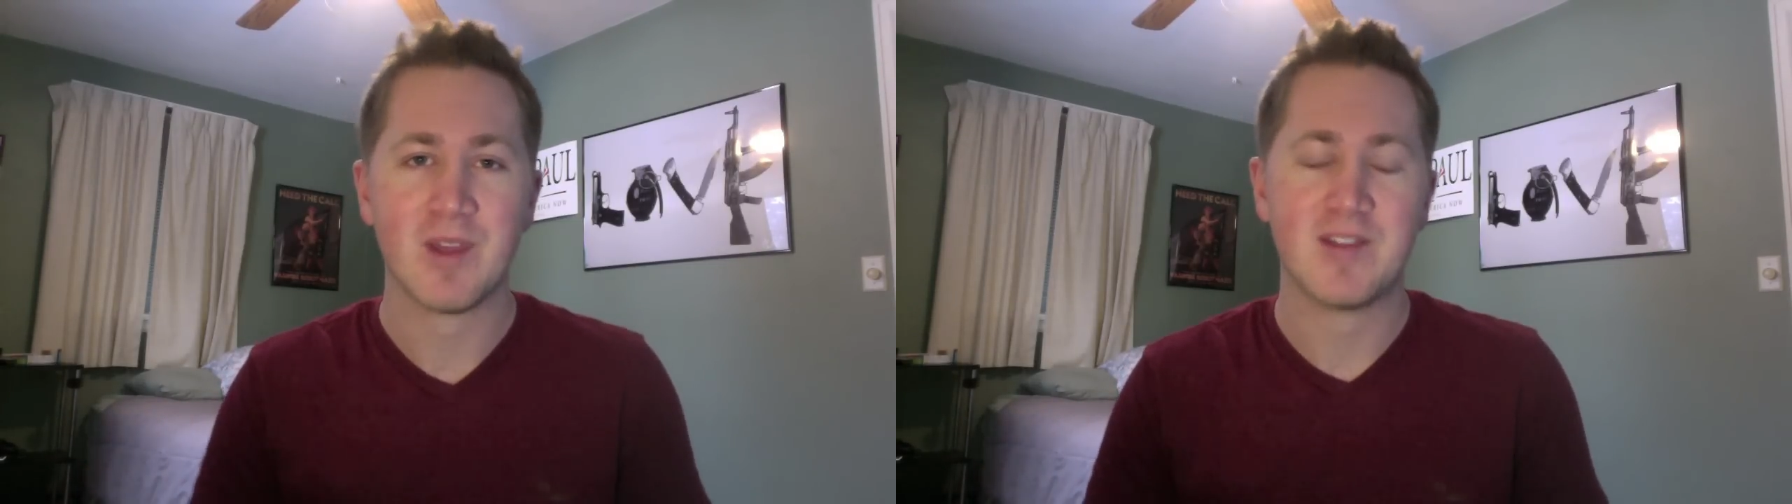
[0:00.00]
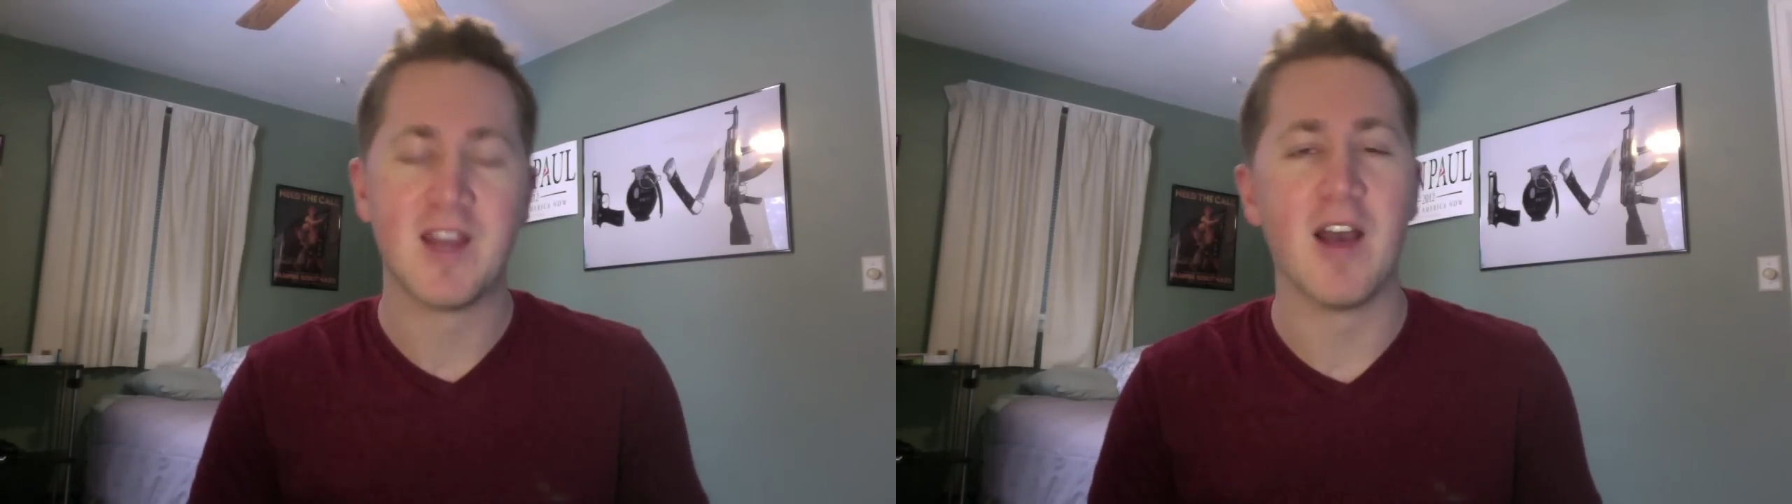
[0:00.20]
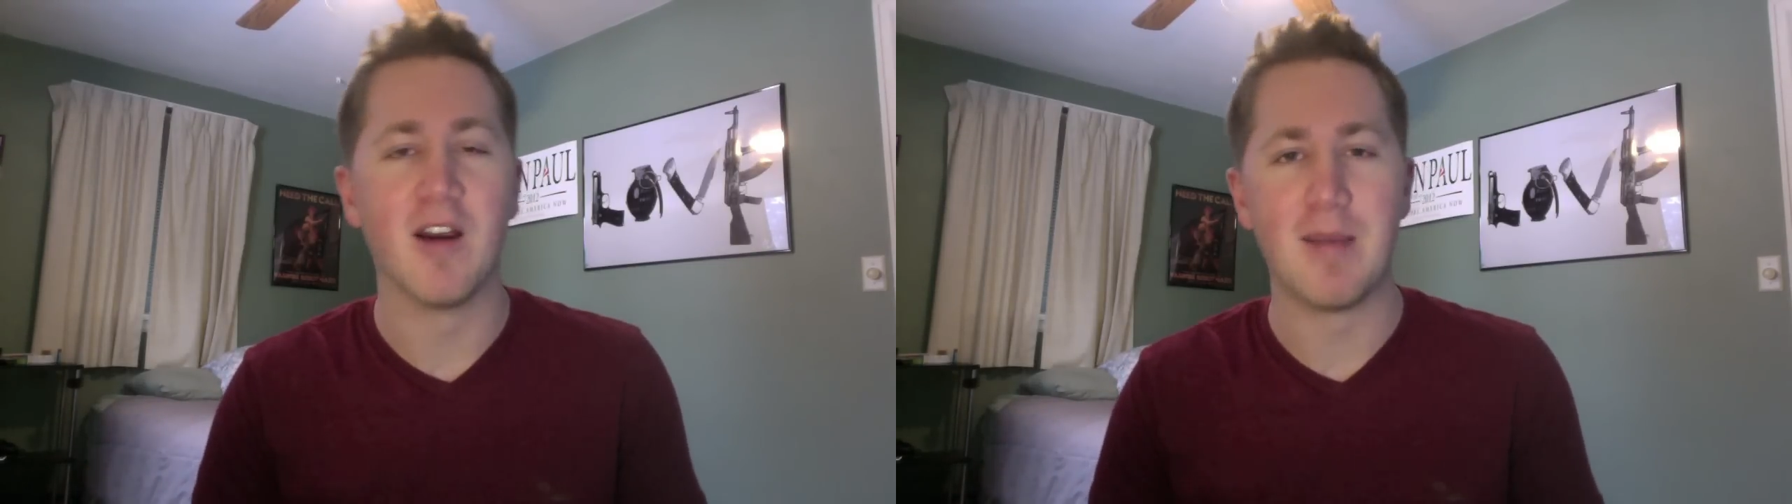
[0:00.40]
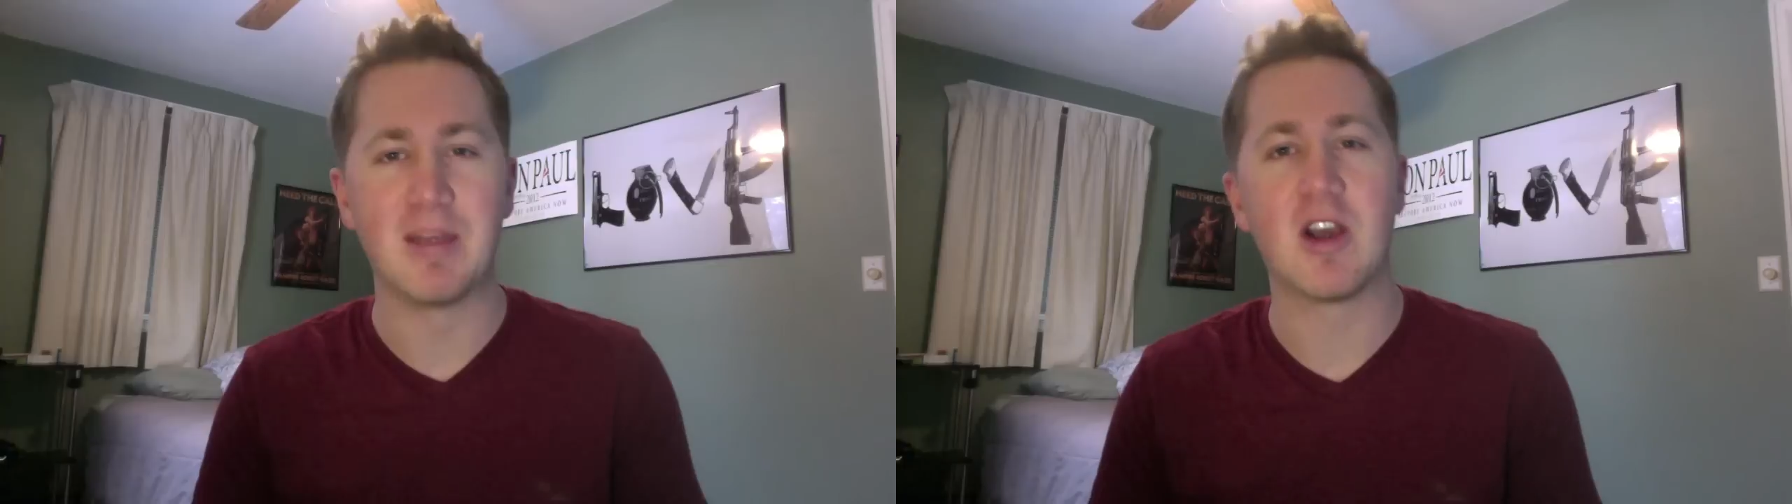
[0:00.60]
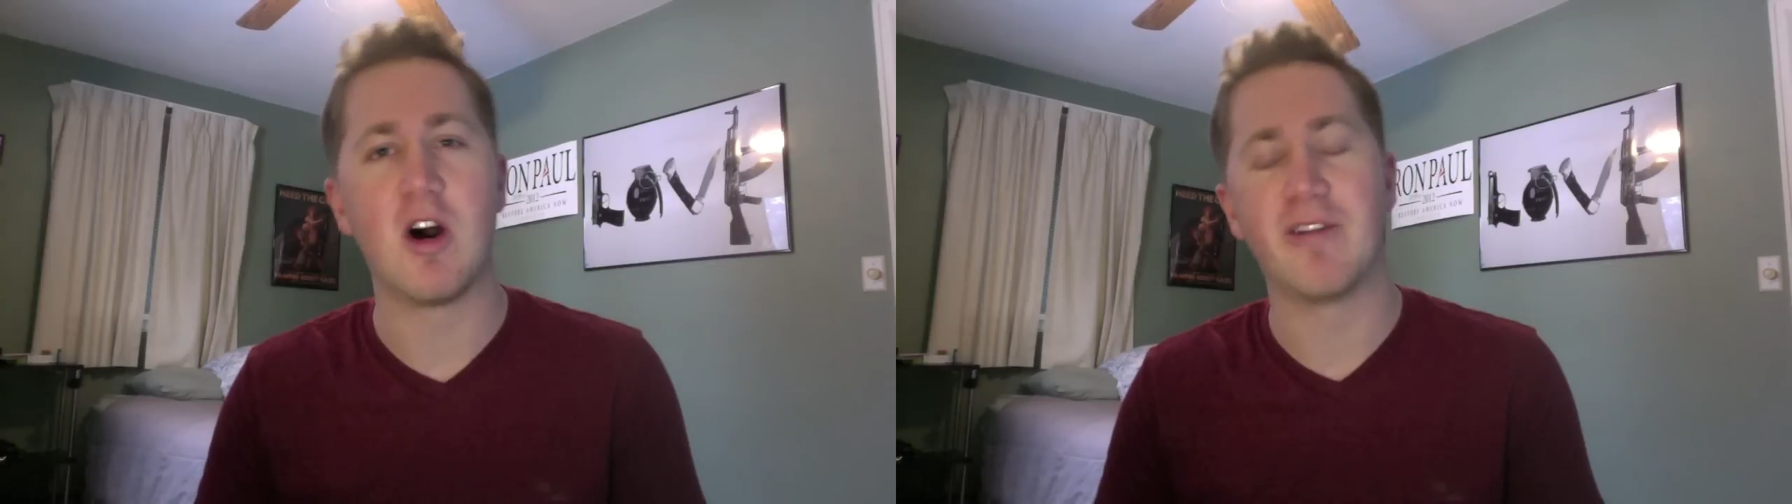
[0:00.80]
Don Lemon
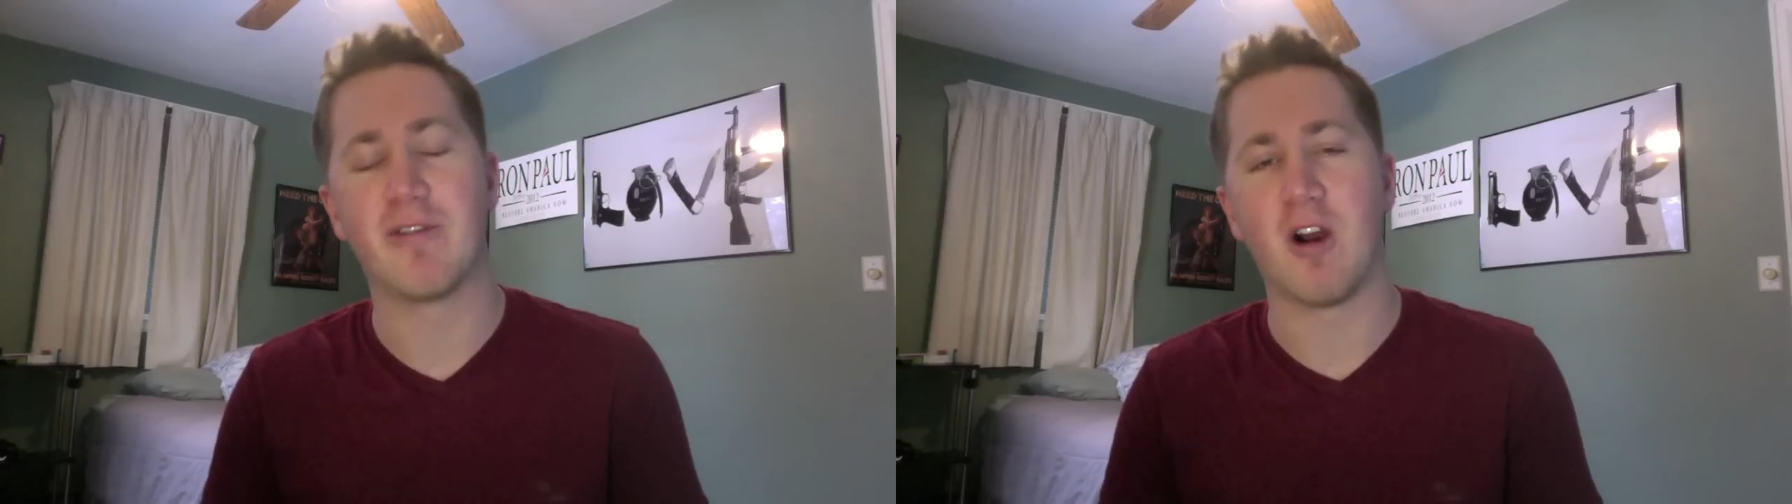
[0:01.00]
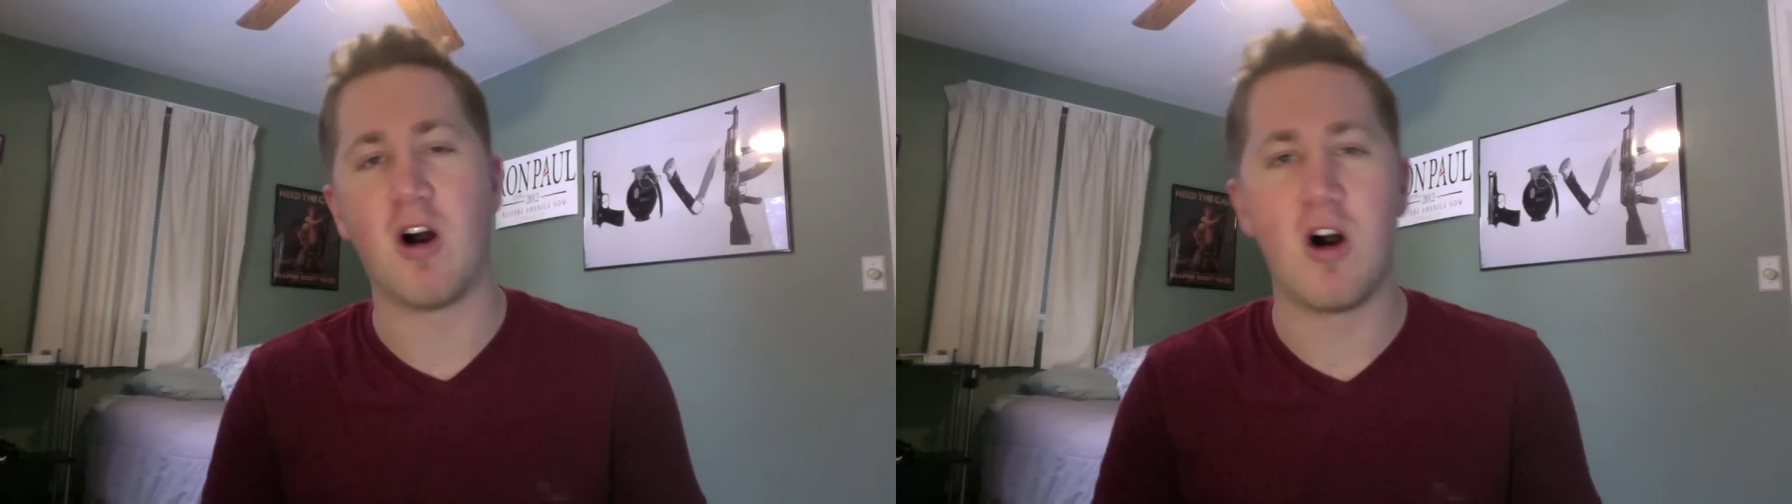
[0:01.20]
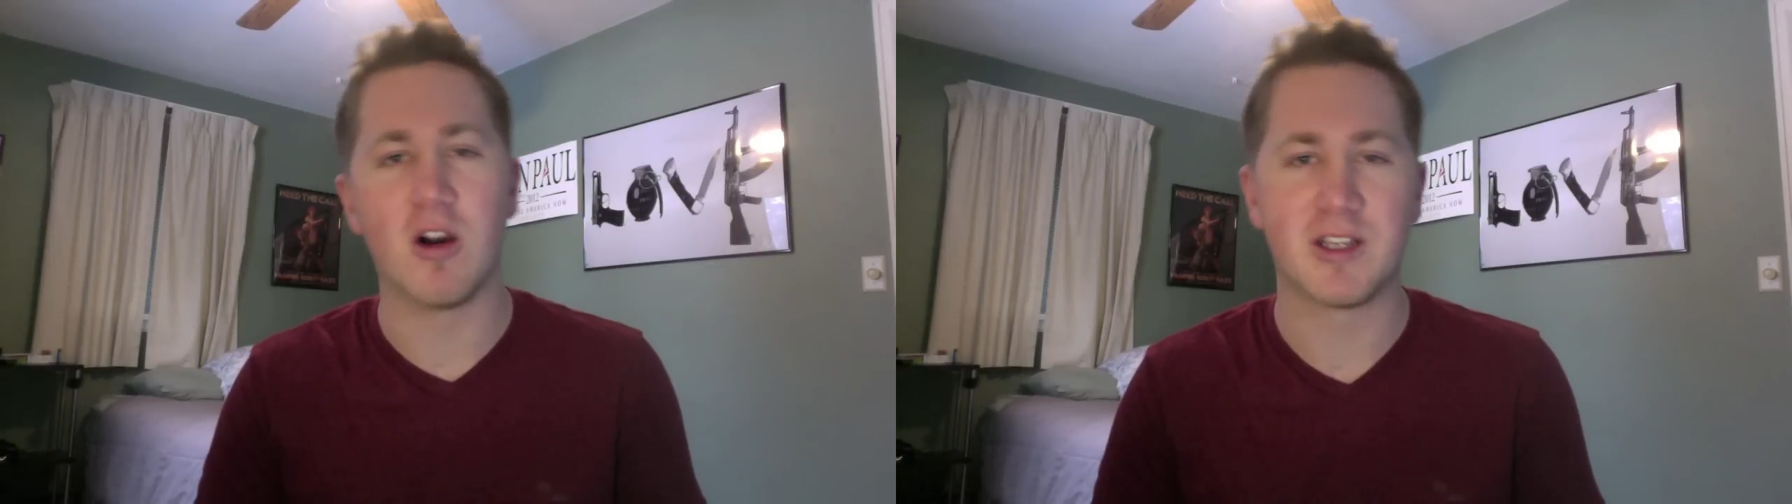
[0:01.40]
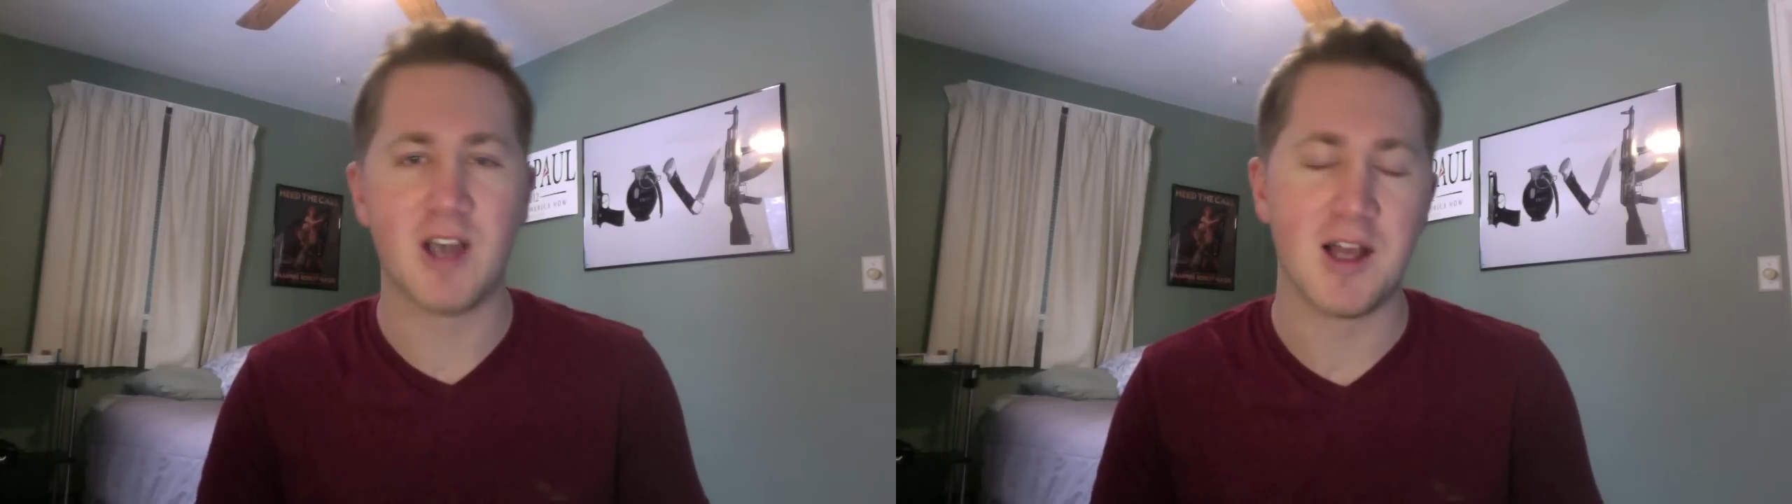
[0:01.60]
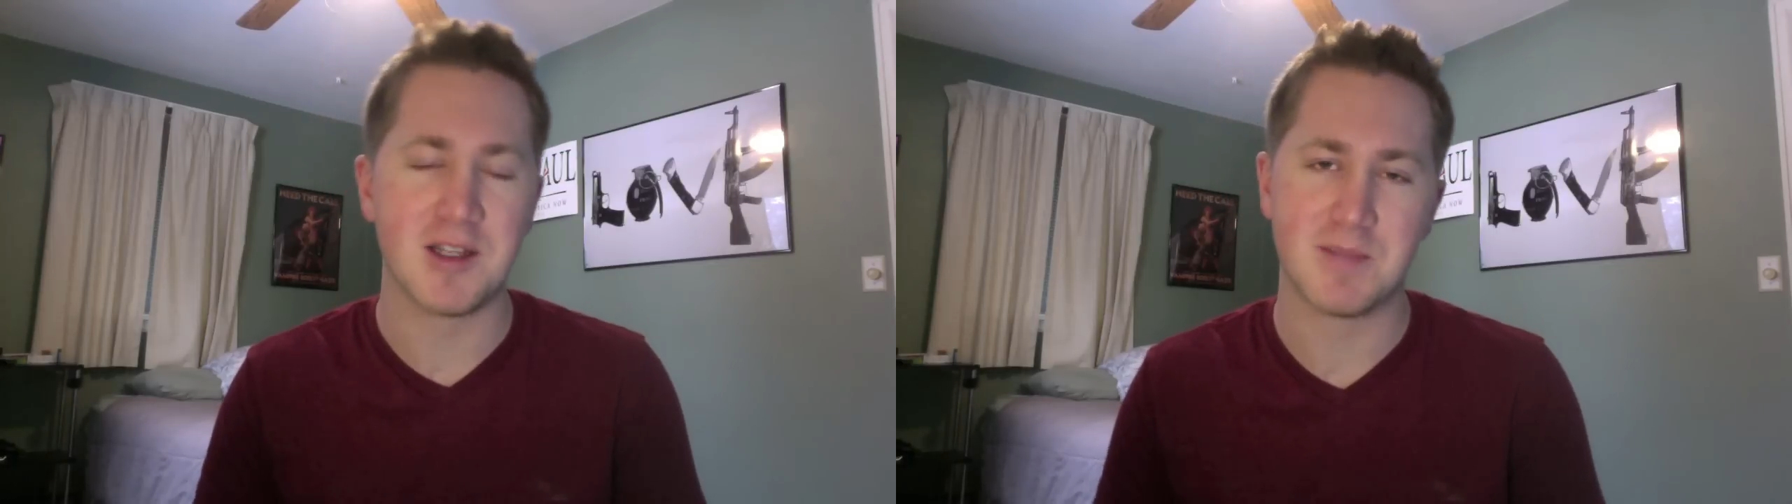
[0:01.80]
calling for all guns,